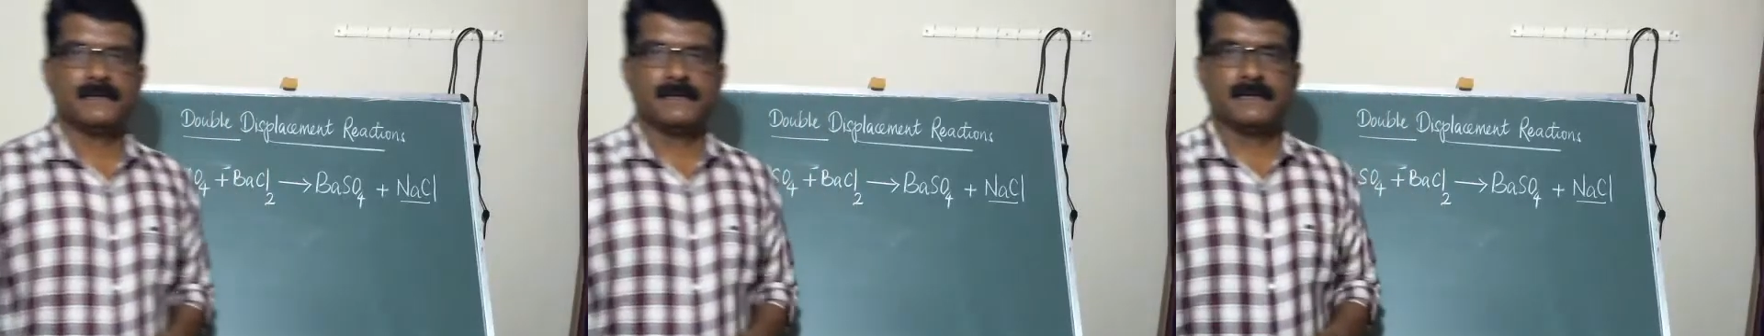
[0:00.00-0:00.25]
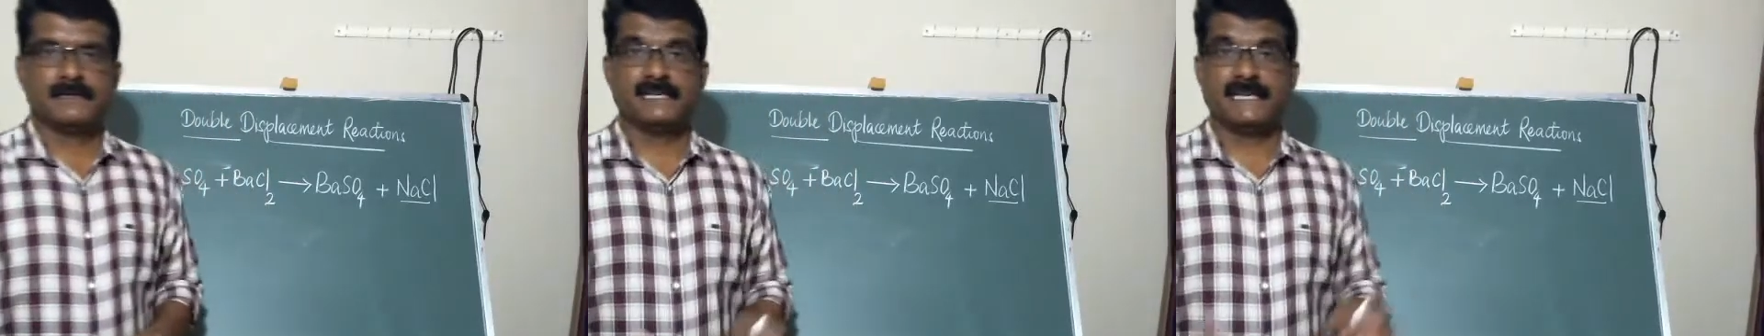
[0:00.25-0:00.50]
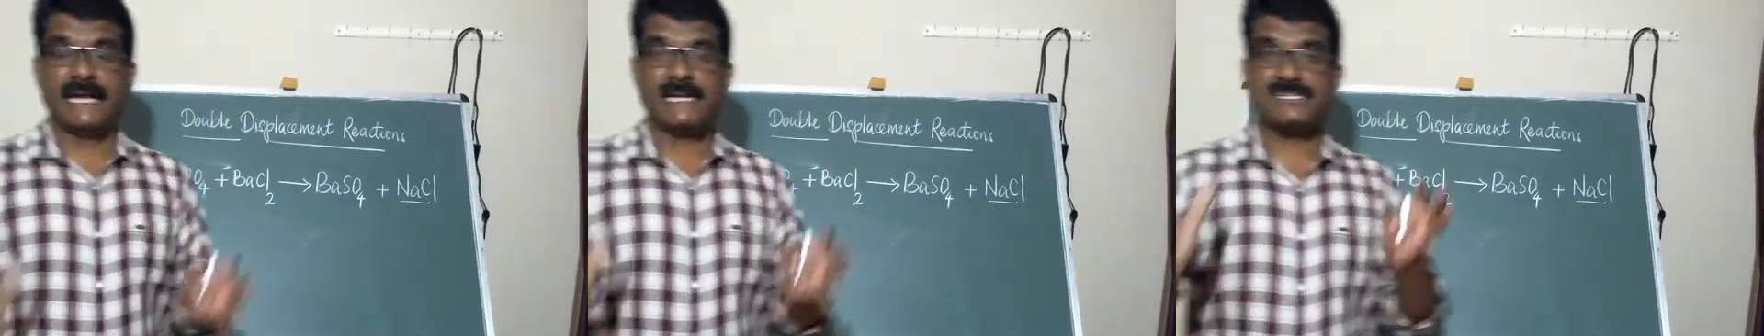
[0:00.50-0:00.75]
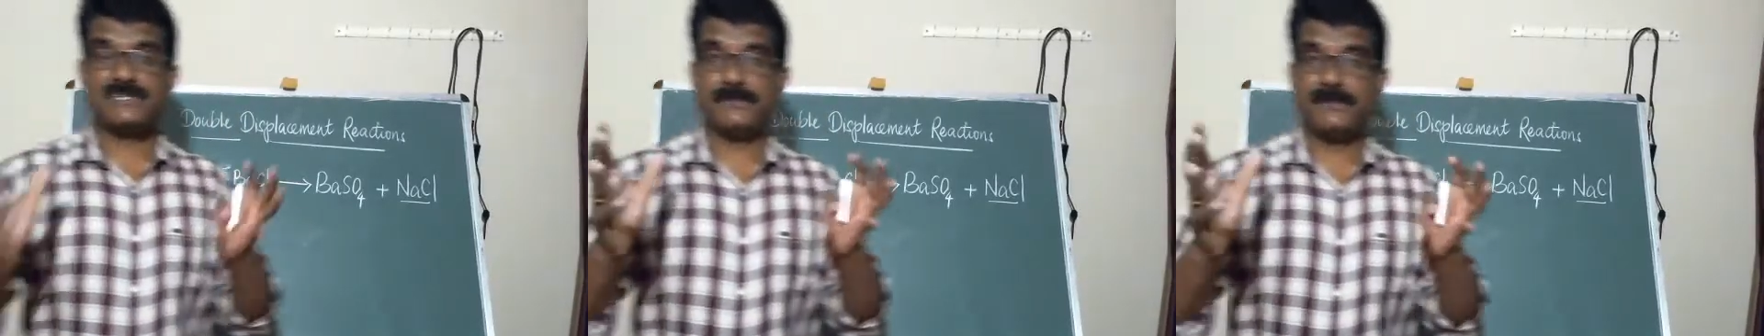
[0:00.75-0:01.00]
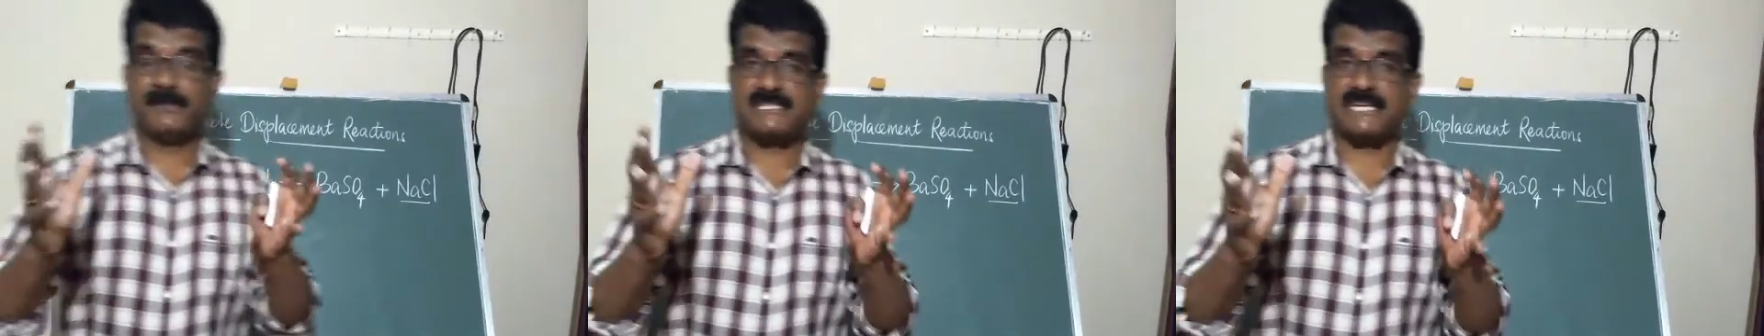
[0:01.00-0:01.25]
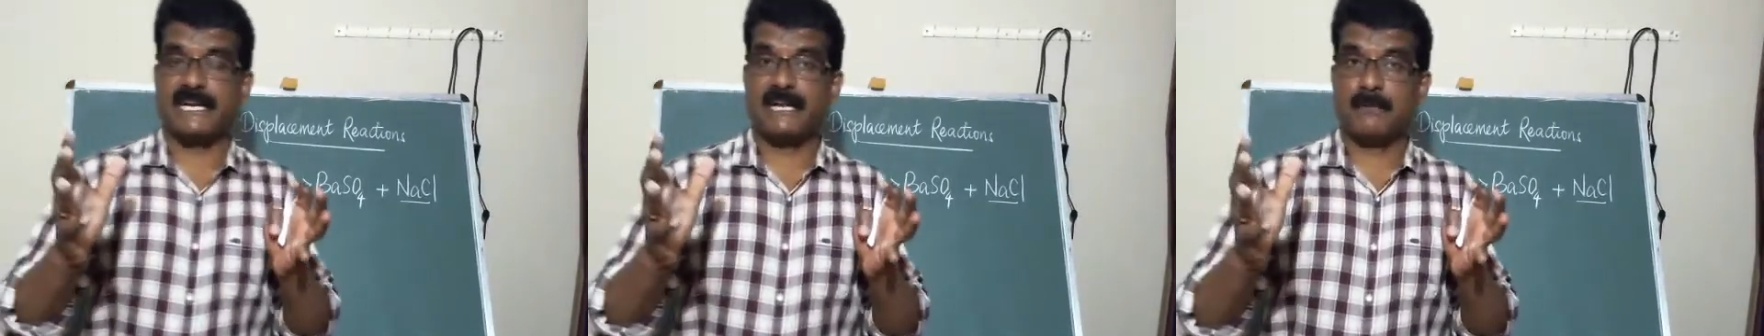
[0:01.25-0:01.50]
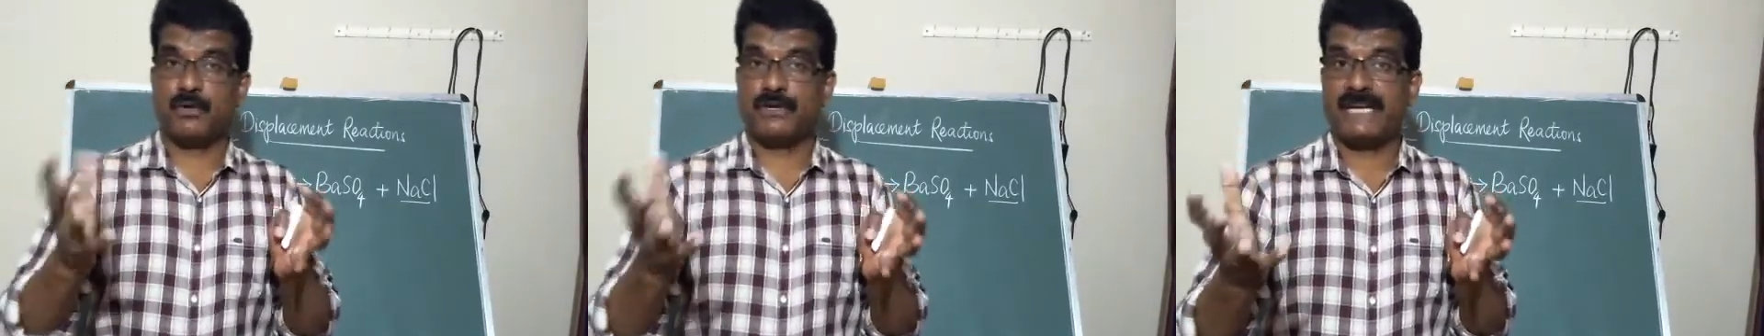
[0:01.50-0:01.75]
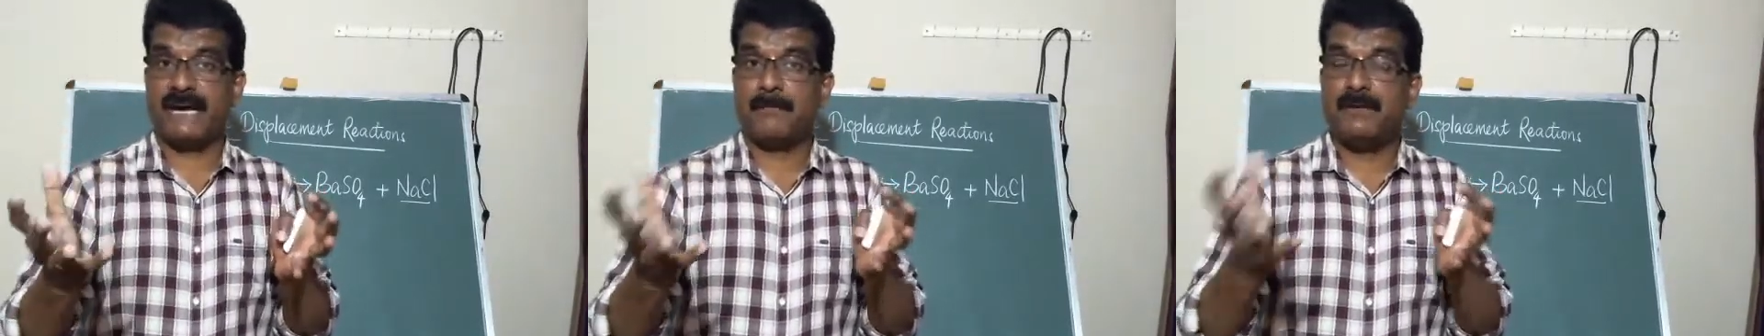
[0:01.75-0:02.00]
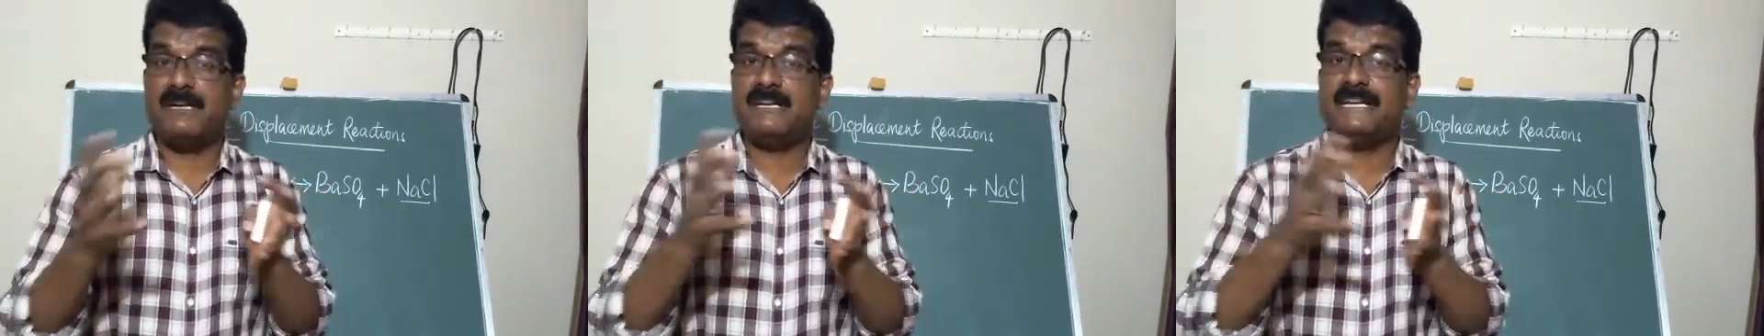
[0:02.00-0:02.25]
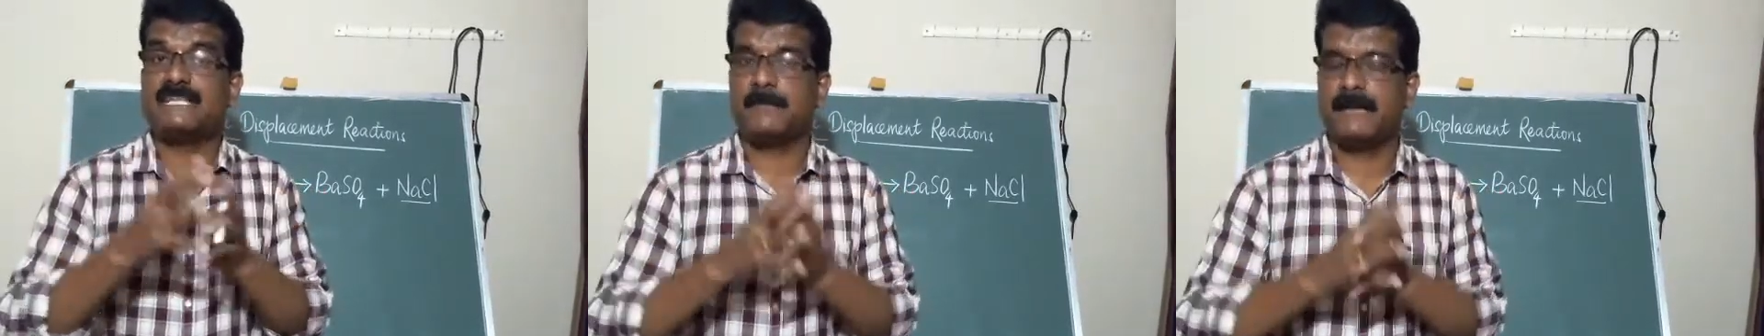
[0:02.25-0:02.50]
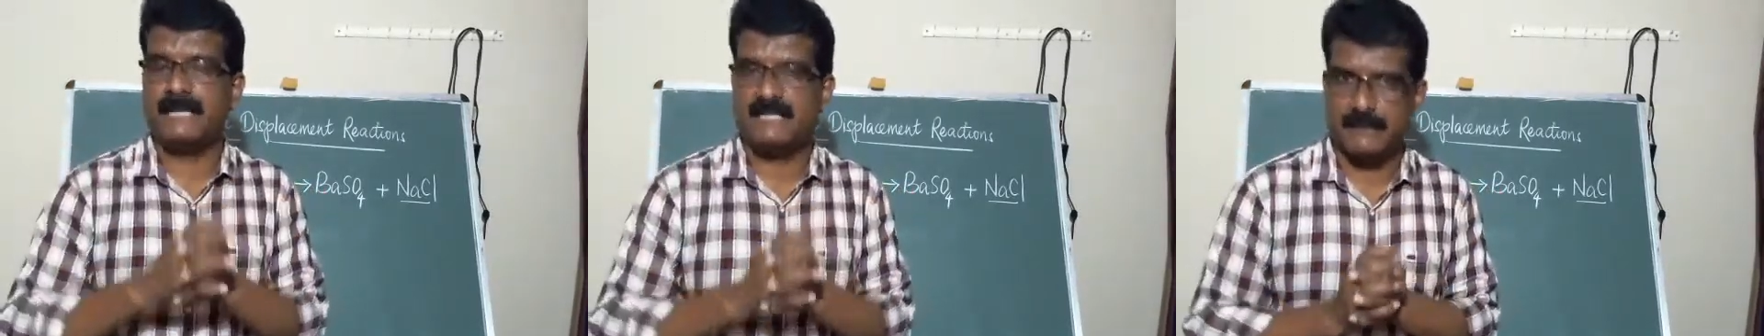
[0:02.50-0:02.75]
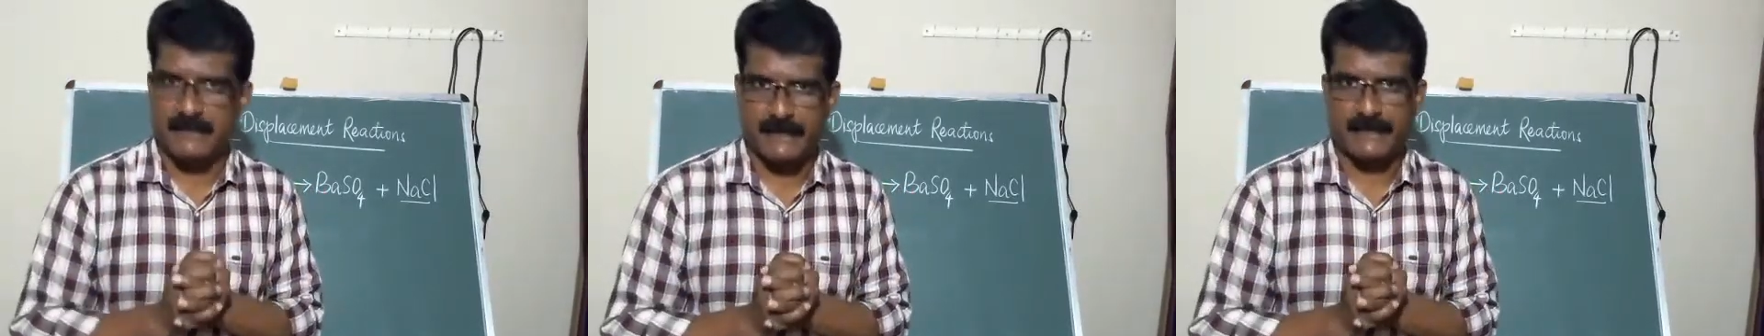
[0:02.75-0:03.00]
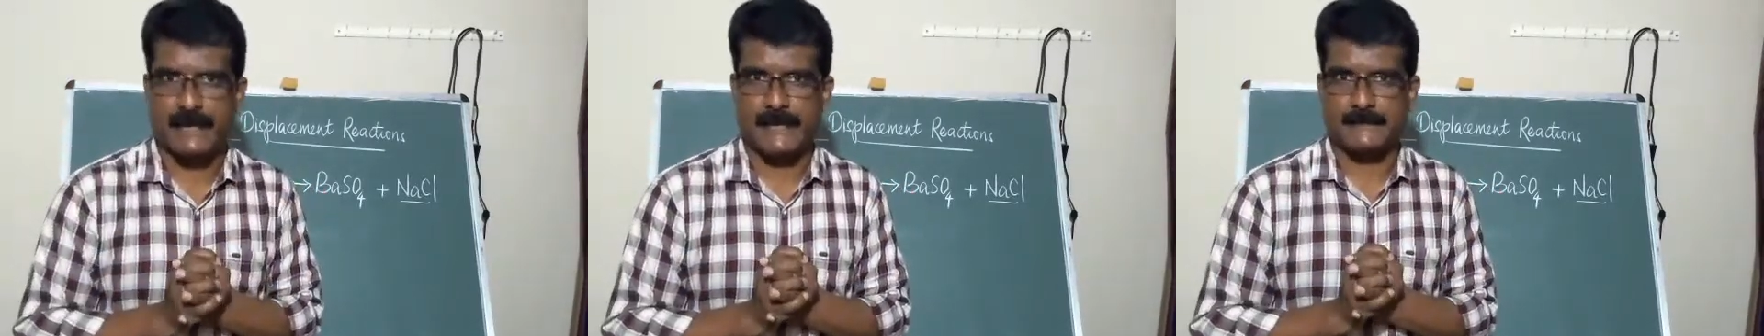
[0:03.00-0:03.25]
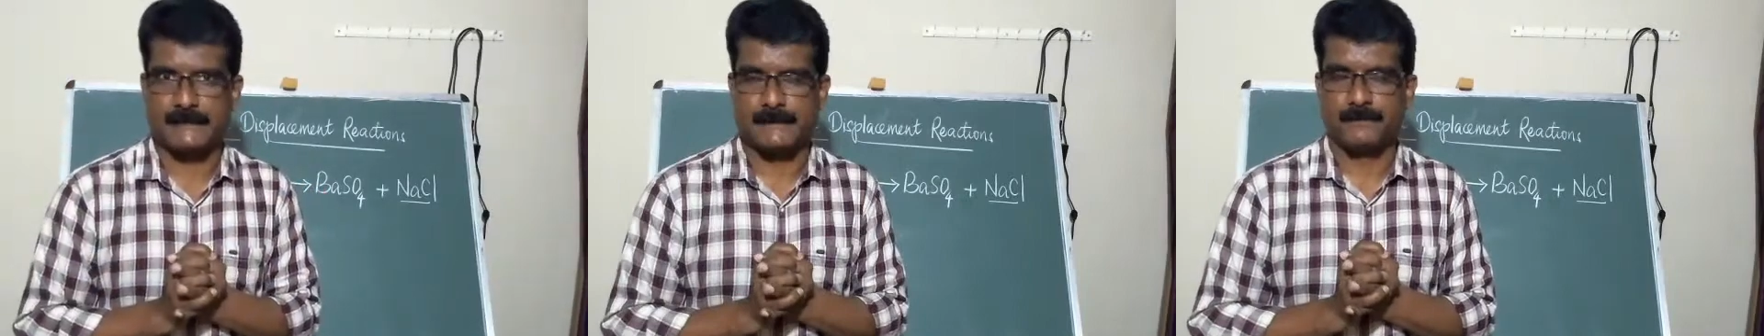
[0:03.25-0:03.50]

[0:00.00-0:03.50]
See, next we will study about double displacement reaction.